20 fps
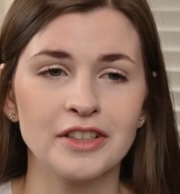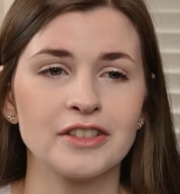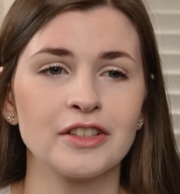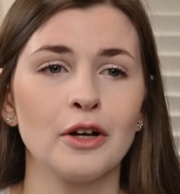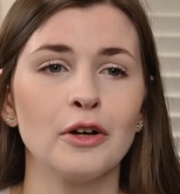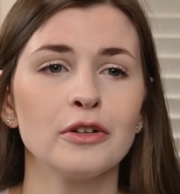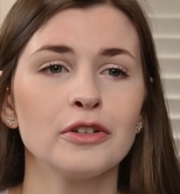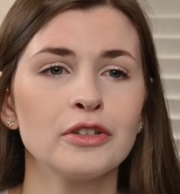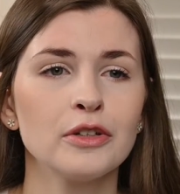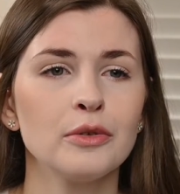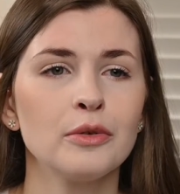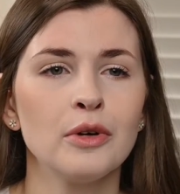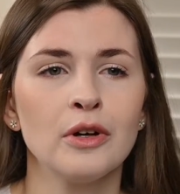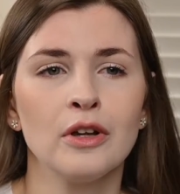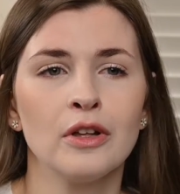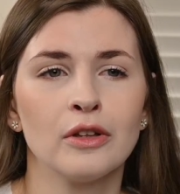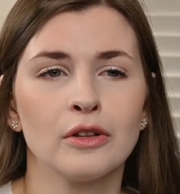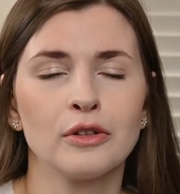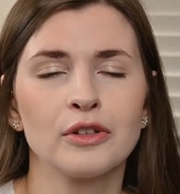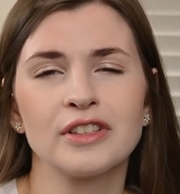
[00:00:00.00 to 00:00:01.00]
It also
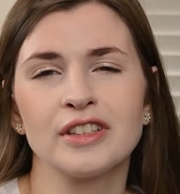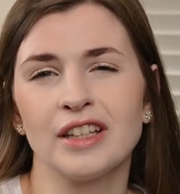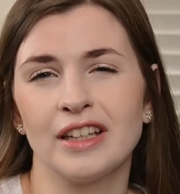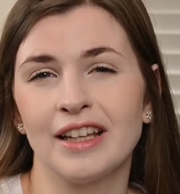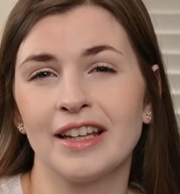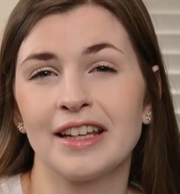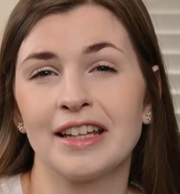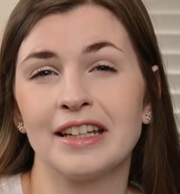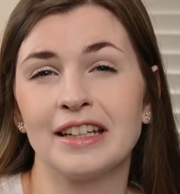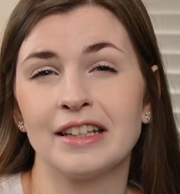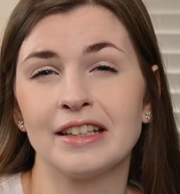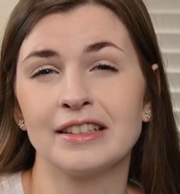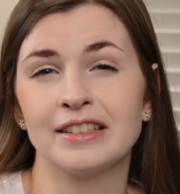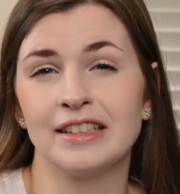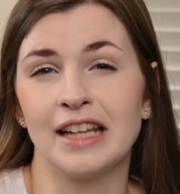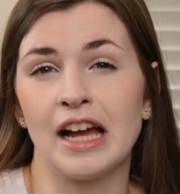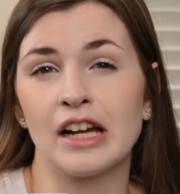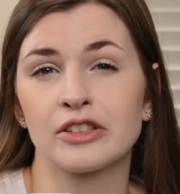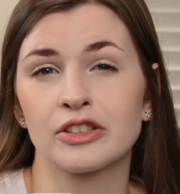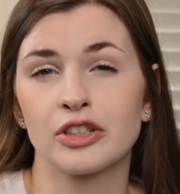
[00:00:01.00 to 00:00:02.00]
looks like an
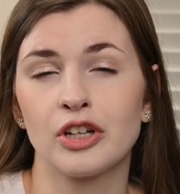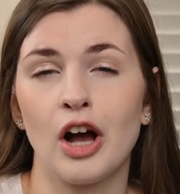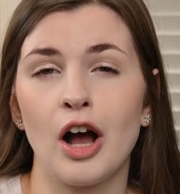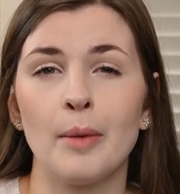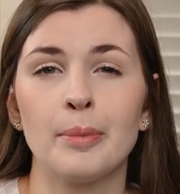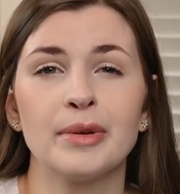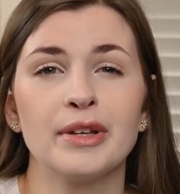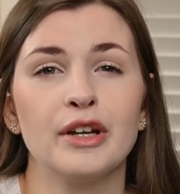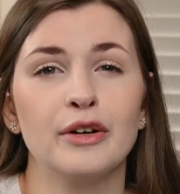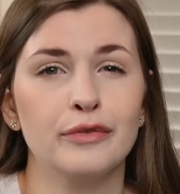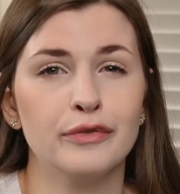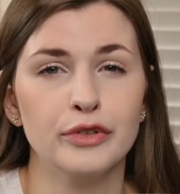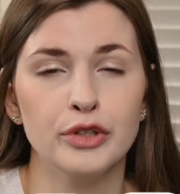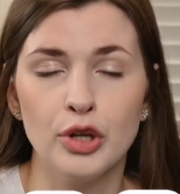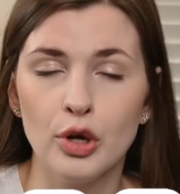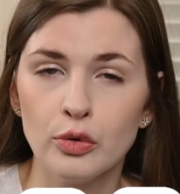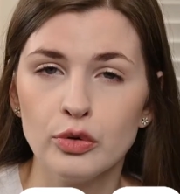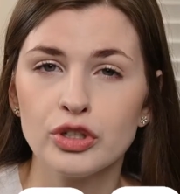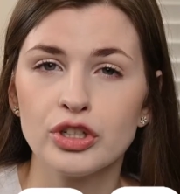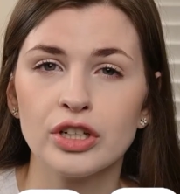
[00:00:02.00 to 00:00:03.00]
exact copy of
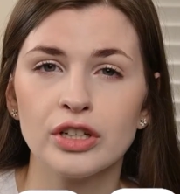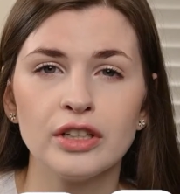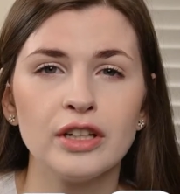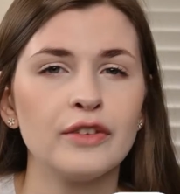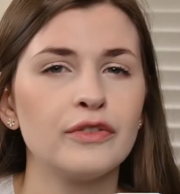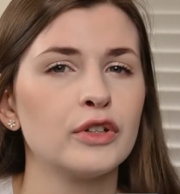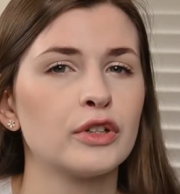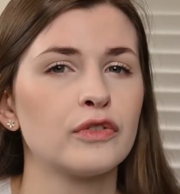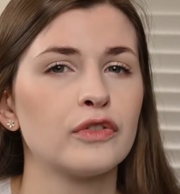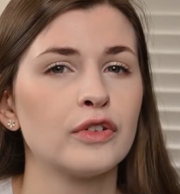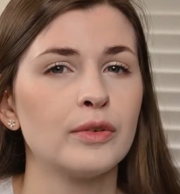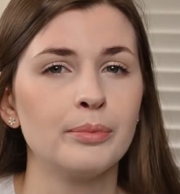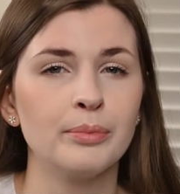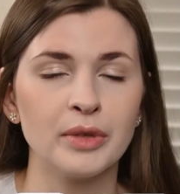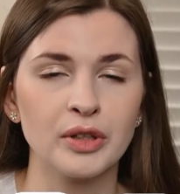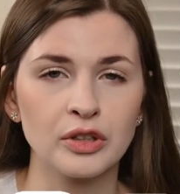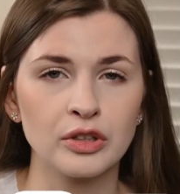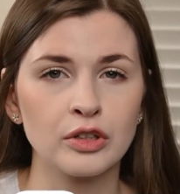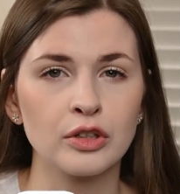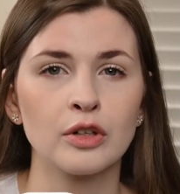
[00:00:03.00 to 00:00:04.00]
Notion if you're
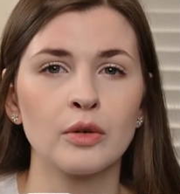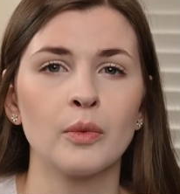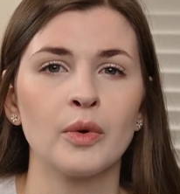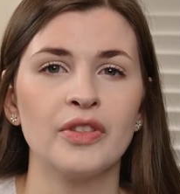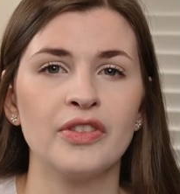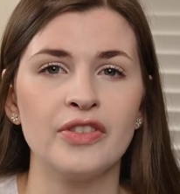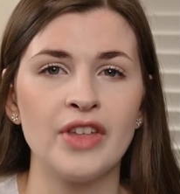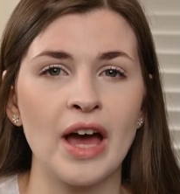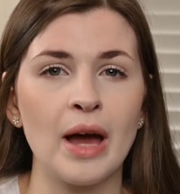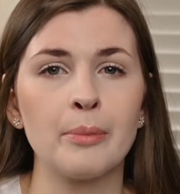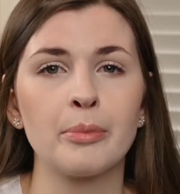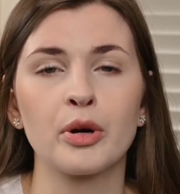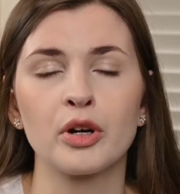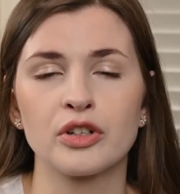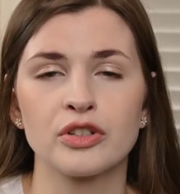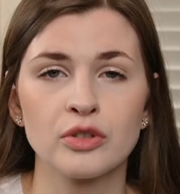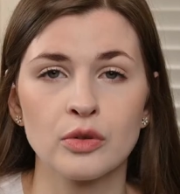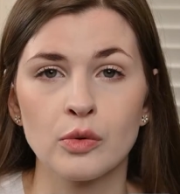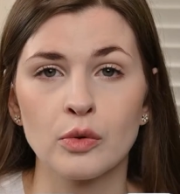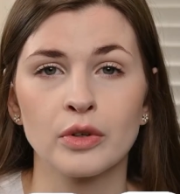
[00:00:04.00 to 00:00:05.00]
familiar with that
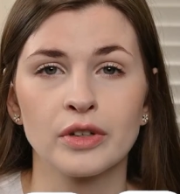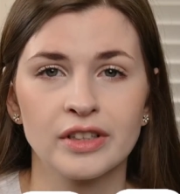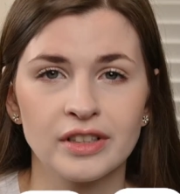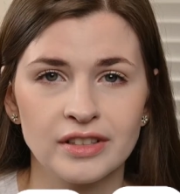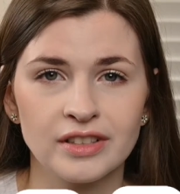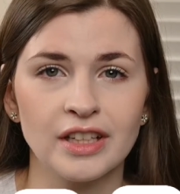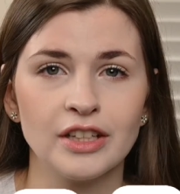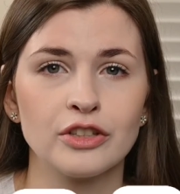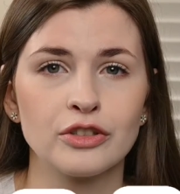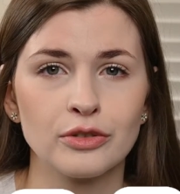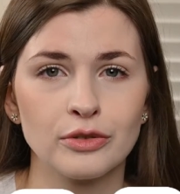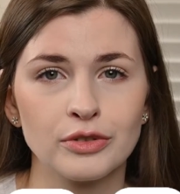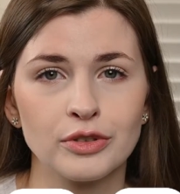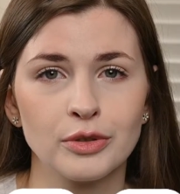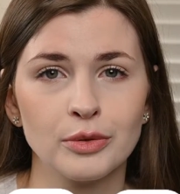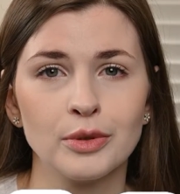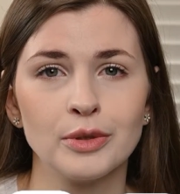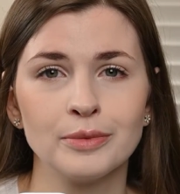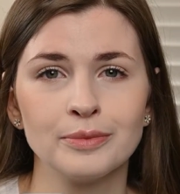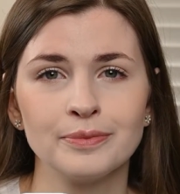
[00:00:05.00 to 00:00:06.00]
personal organizational
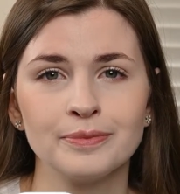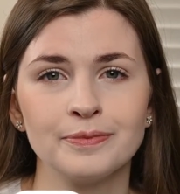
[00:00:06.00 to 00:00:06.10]
tool.